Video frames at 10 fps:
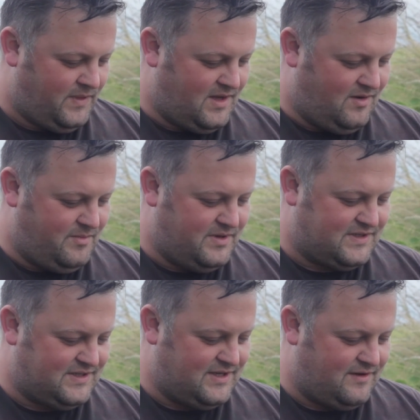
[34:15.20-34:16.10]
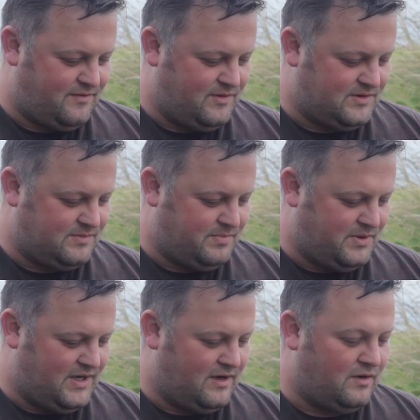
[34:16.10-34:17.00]
almost as if we was
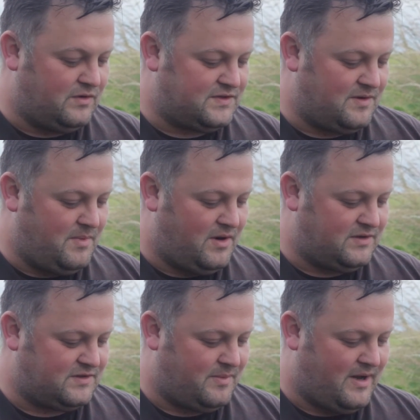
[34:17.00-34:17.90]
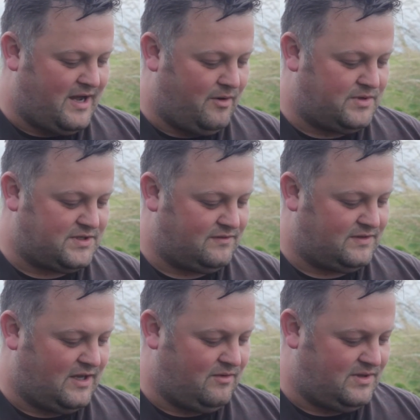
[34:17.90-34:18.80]
putting us to mock us about how we should have
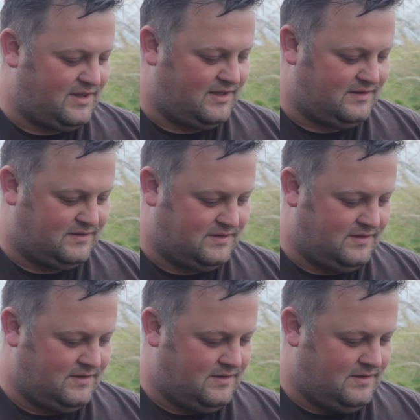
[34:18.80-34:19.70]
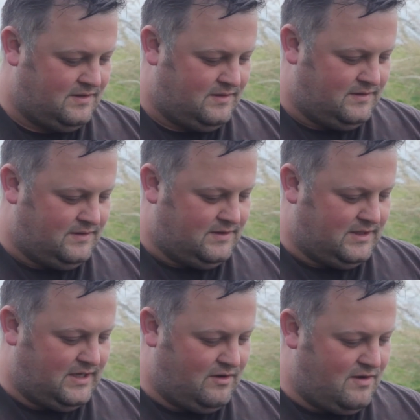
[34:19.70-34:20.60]
dealt with things. I
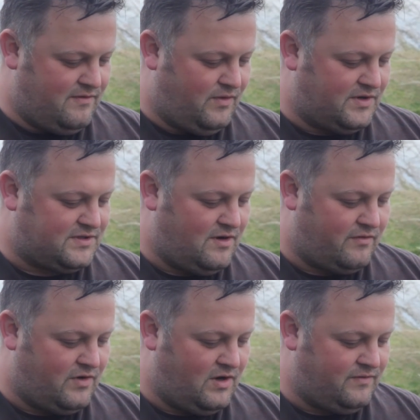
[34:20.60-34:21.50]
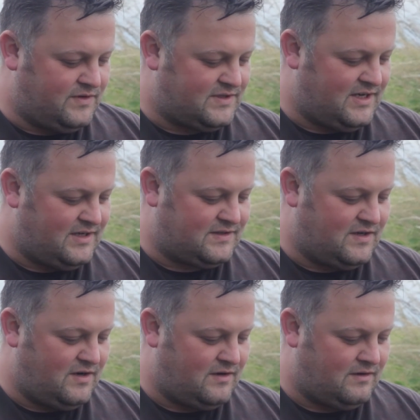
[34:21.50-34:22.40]
know you have watched over all of us, and I'm
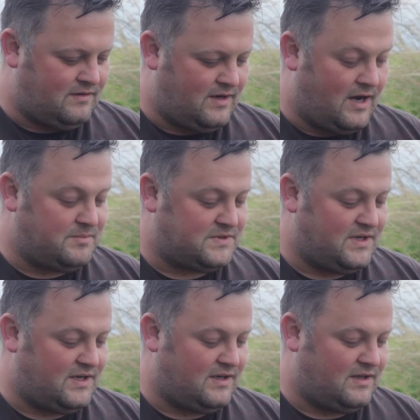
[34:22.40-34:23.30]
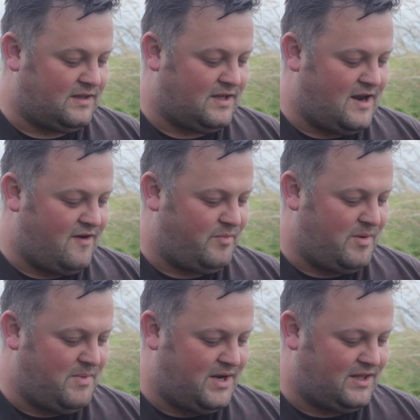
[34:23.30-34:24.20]
certain that there have been
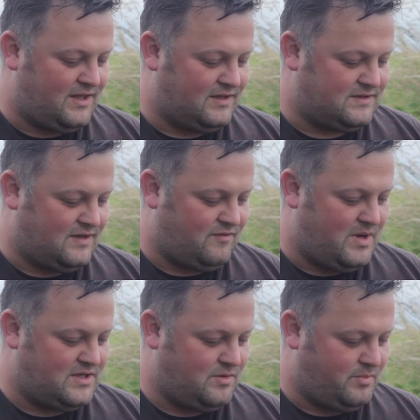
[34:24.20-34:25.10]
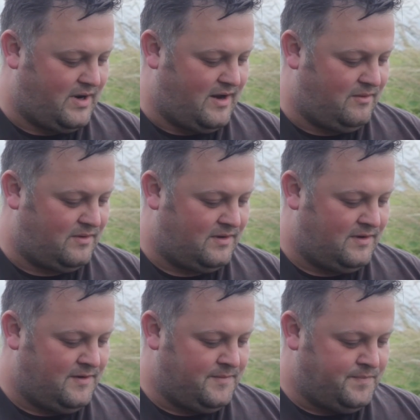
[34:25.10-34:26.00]
many things that have made you proud.
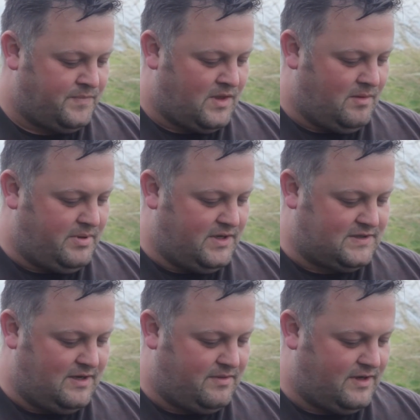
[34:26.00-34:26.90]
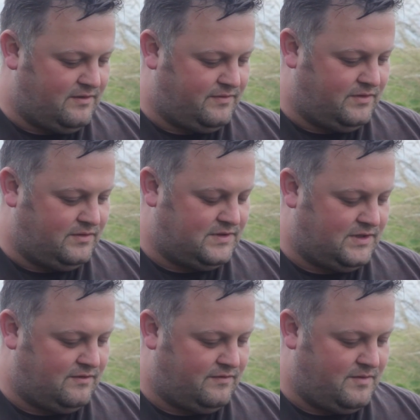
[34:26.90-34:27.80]
Personally, I'm thankful to you
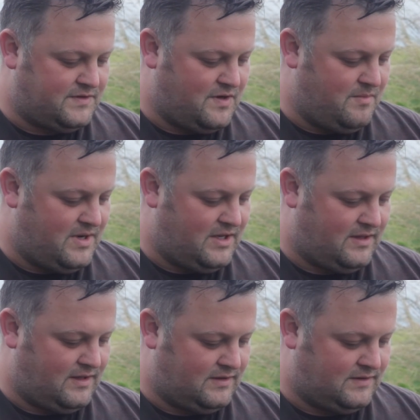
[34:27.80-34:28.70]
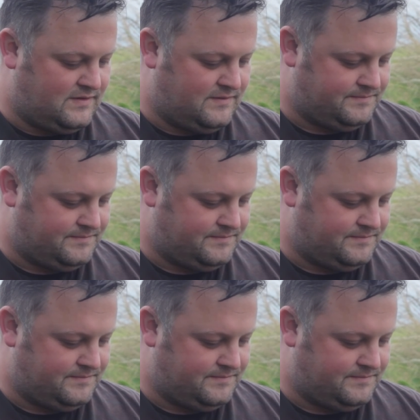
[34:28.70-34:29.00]
for so many things.